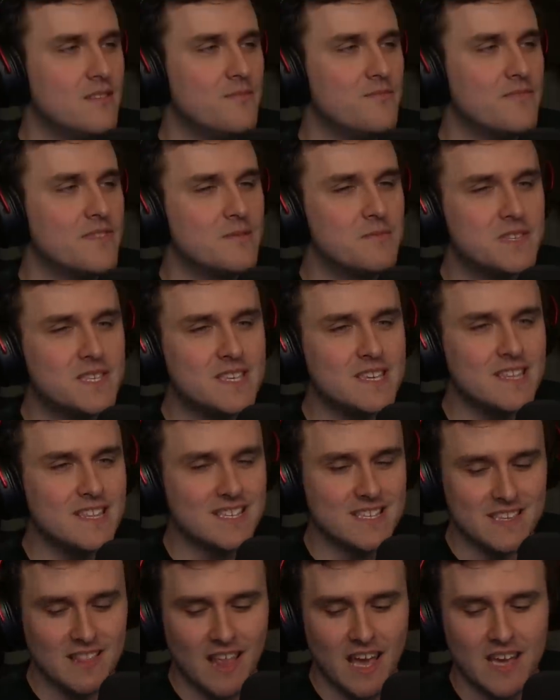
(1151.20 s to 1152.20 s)
Let me see
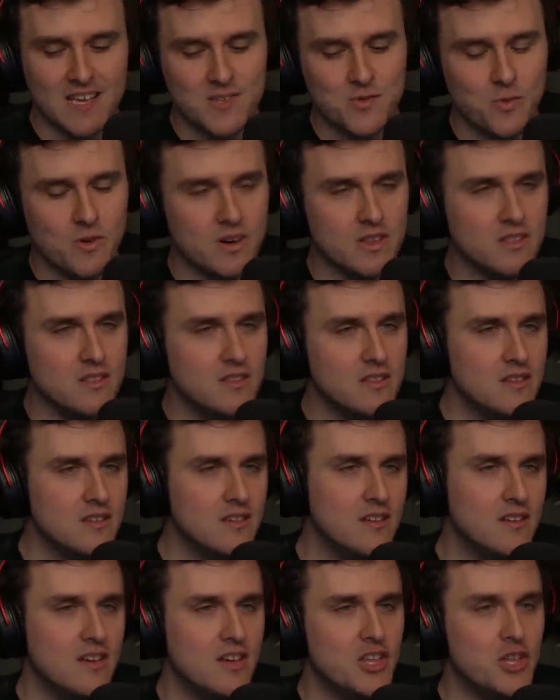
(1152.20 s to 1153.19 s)
this last one.
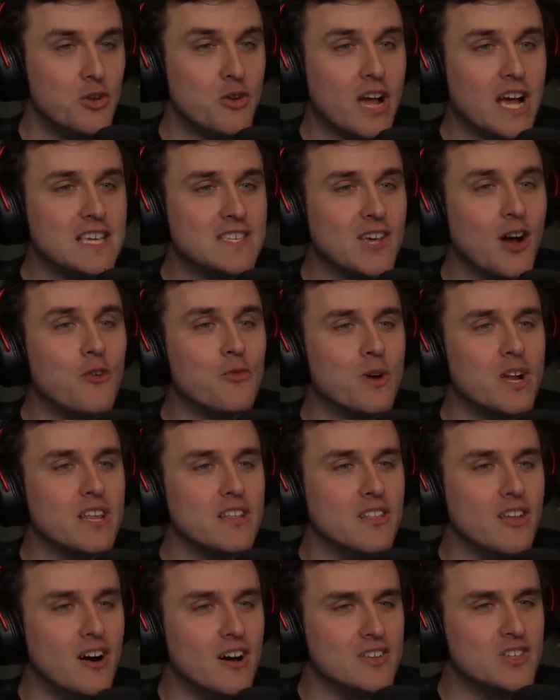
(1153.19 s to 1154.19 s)
You guys already
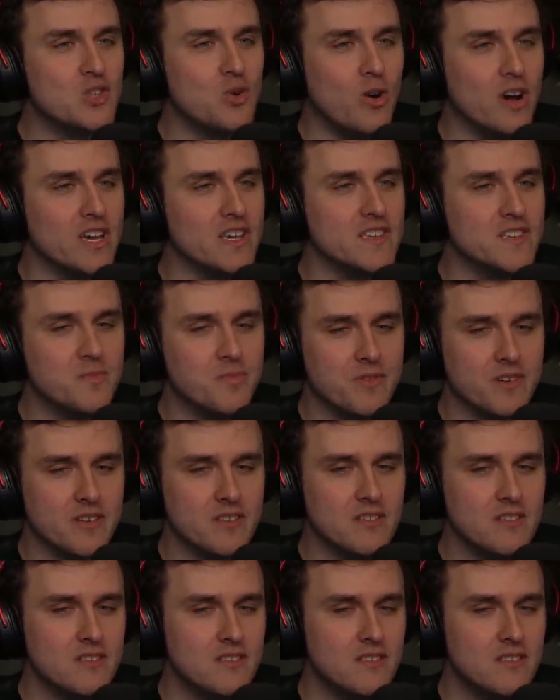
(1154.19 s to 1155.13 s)
lost twice, but...